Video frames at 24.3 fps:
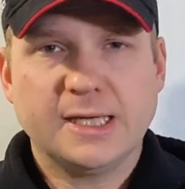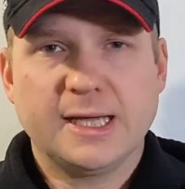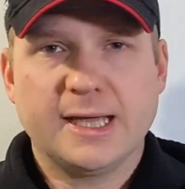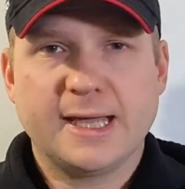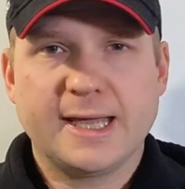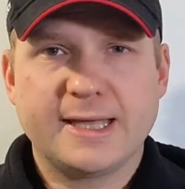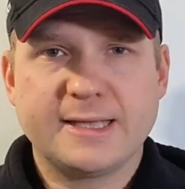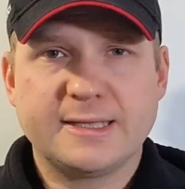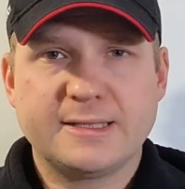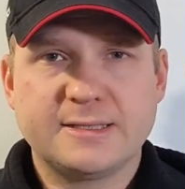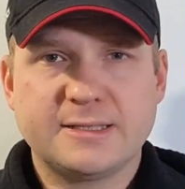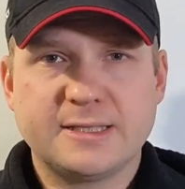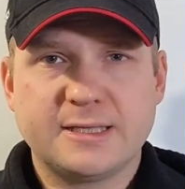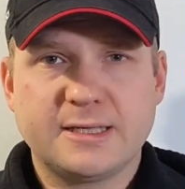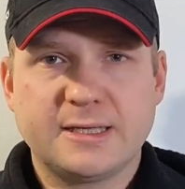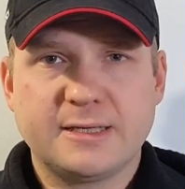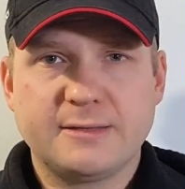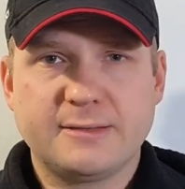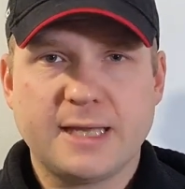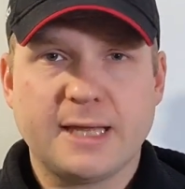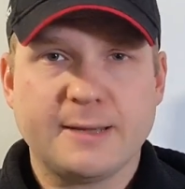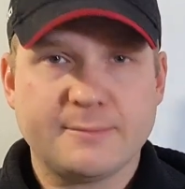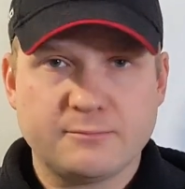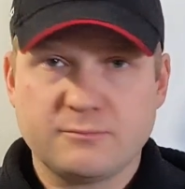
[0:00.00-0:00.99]
And
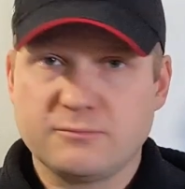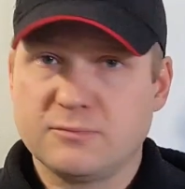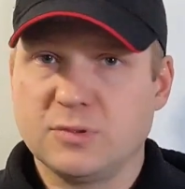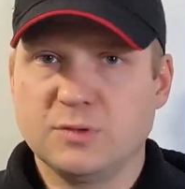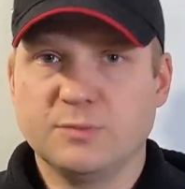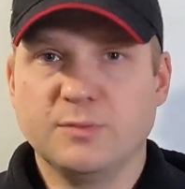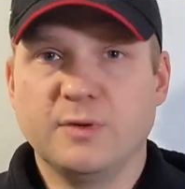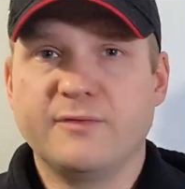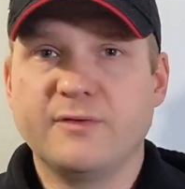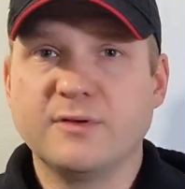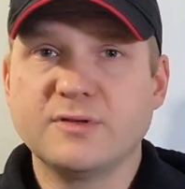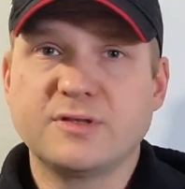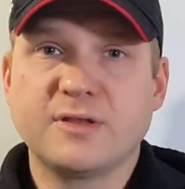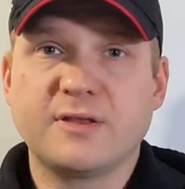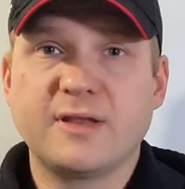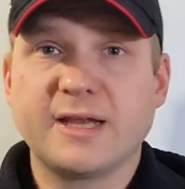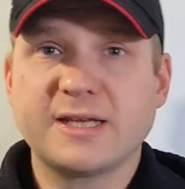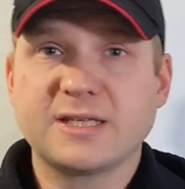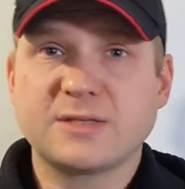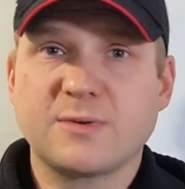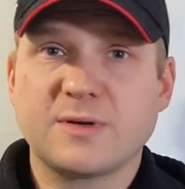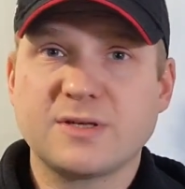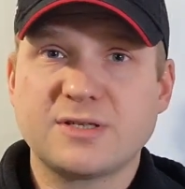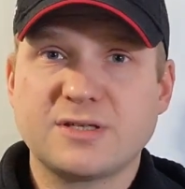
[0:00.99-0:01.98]
yeah, we'll move on to the
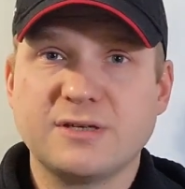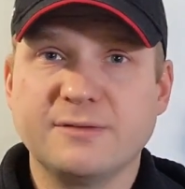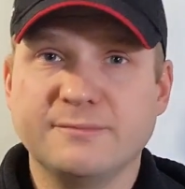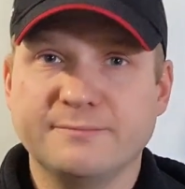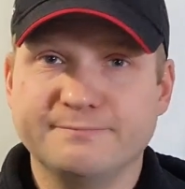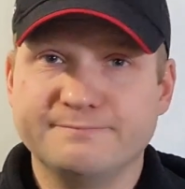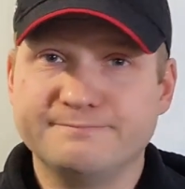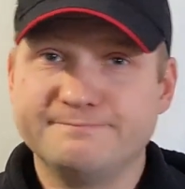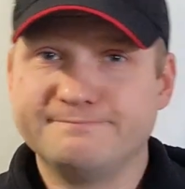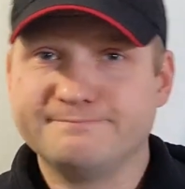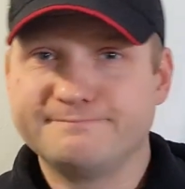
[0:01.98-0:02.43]
next question.